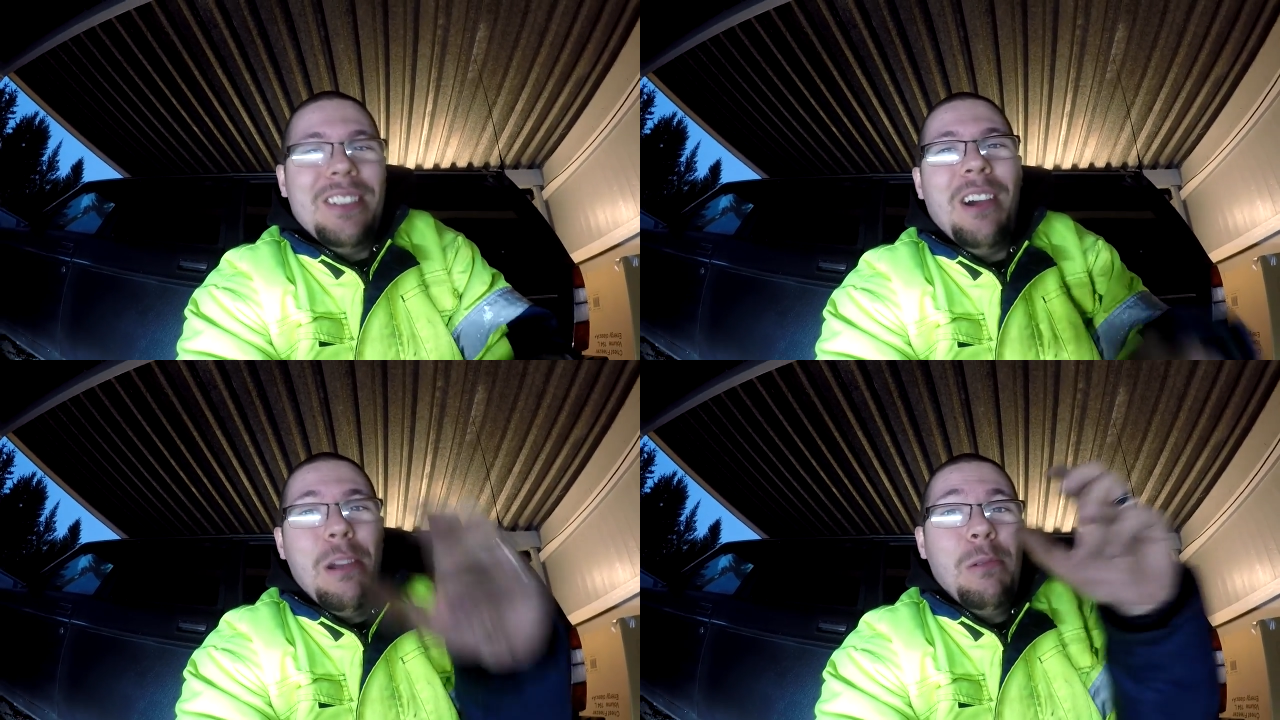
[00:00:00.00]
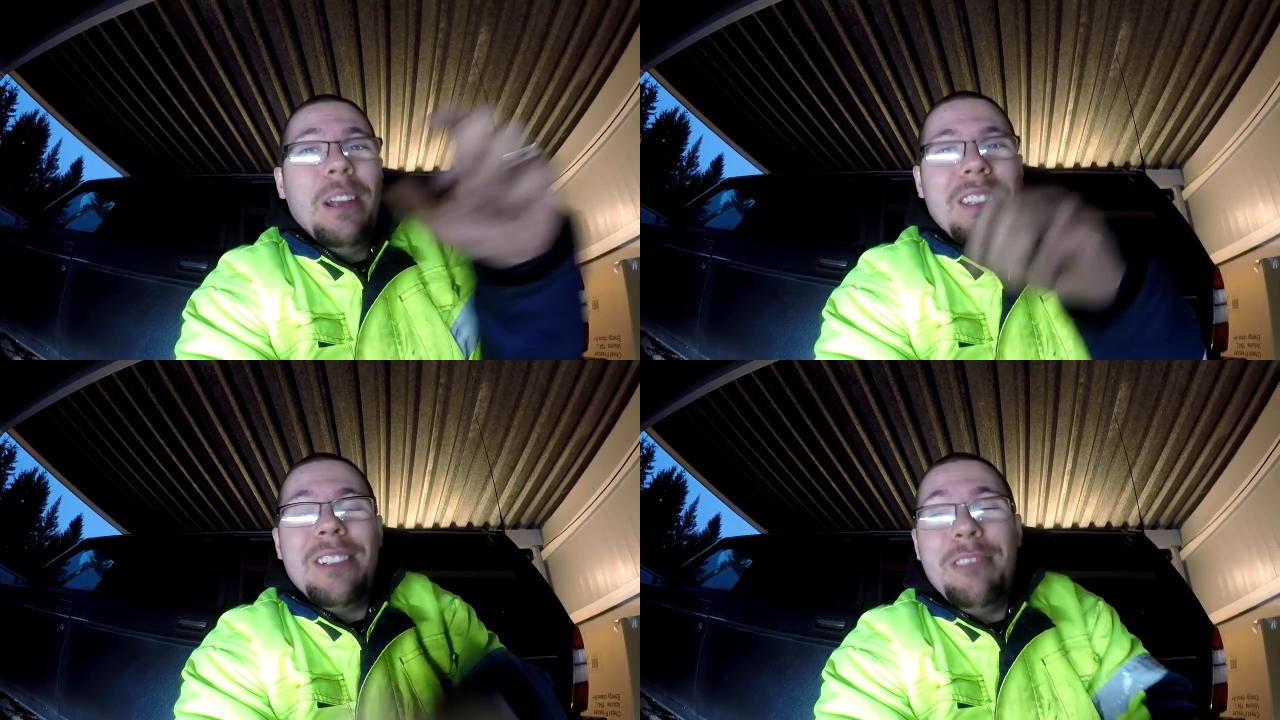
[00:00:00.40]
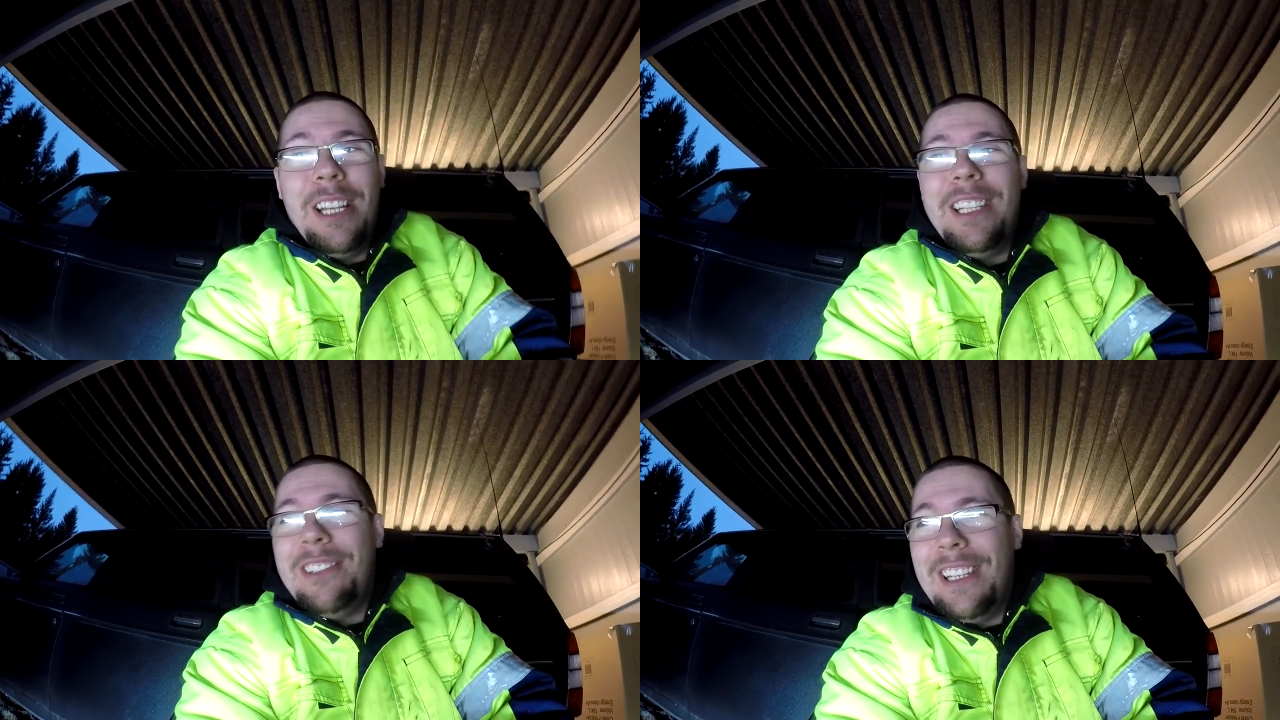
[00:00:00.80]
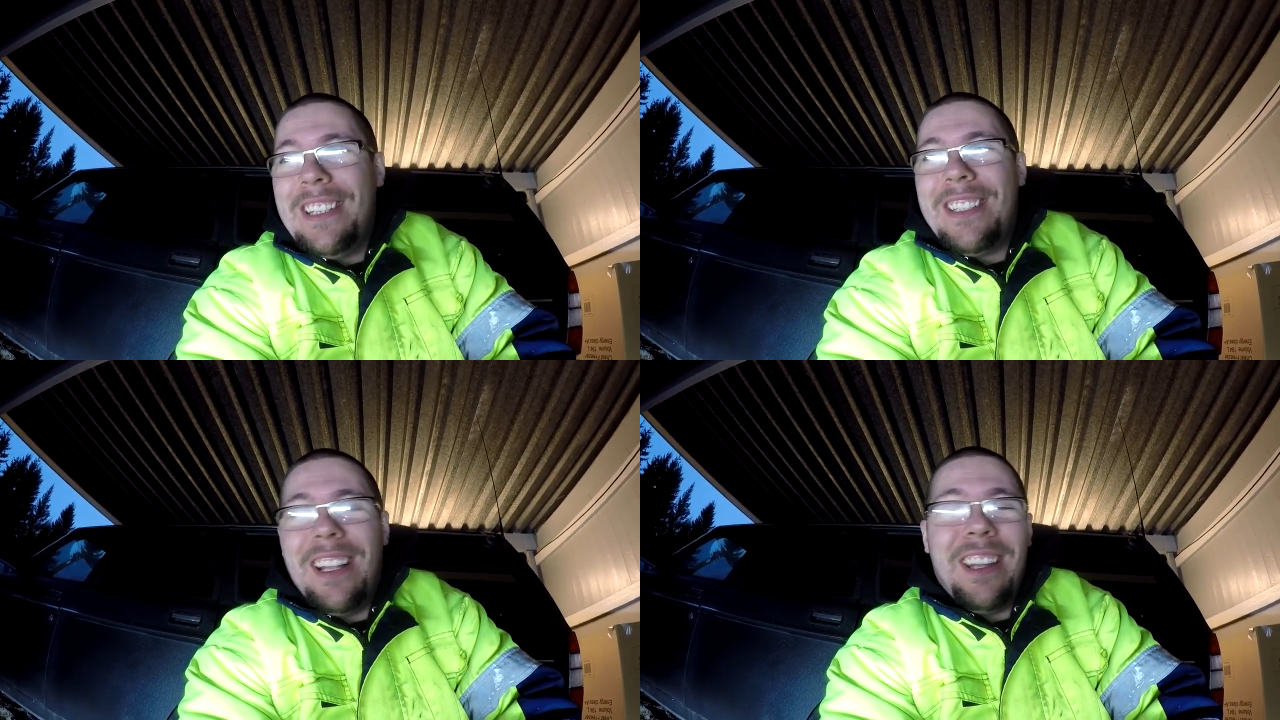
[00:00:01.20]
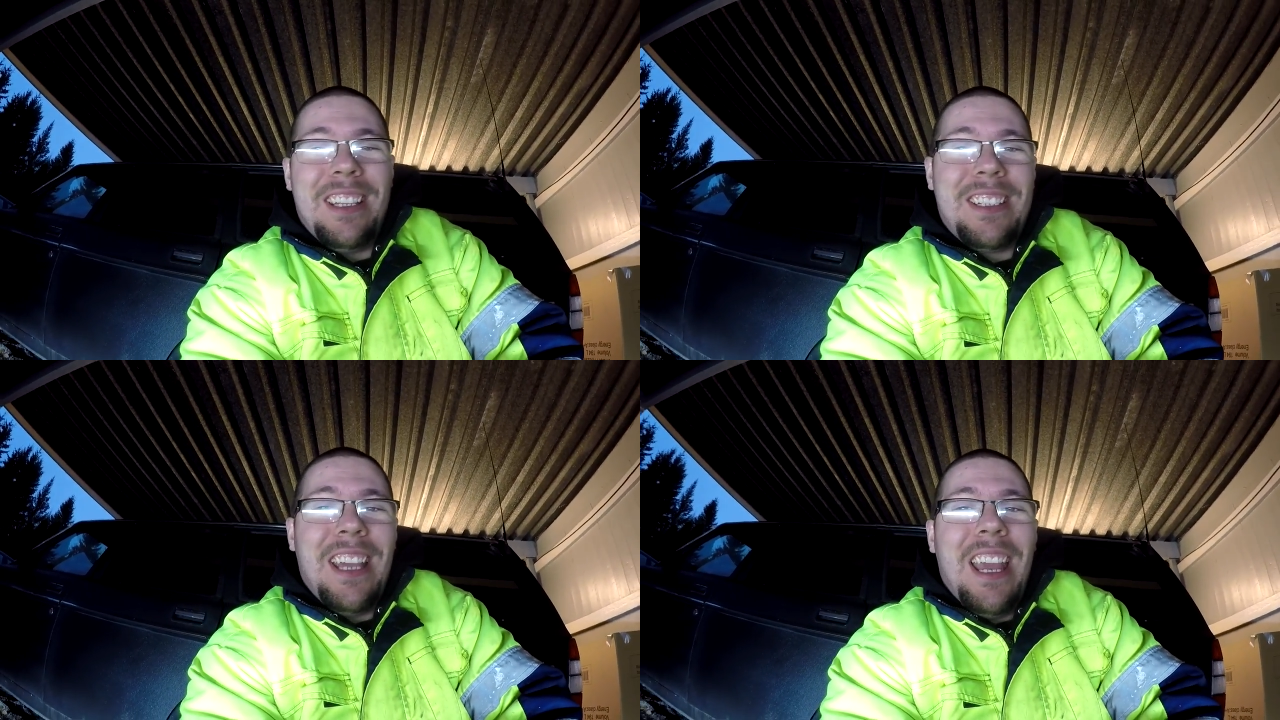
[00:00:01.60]
so I wanted really to install
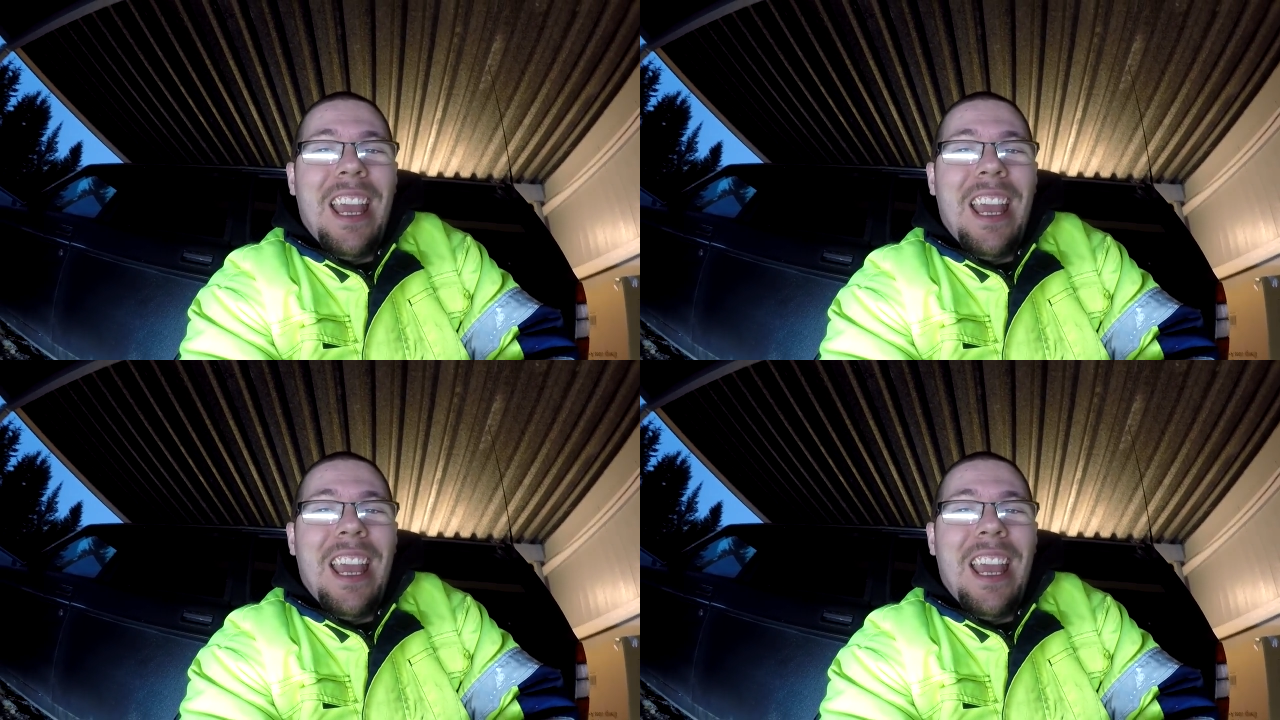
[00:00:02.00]
this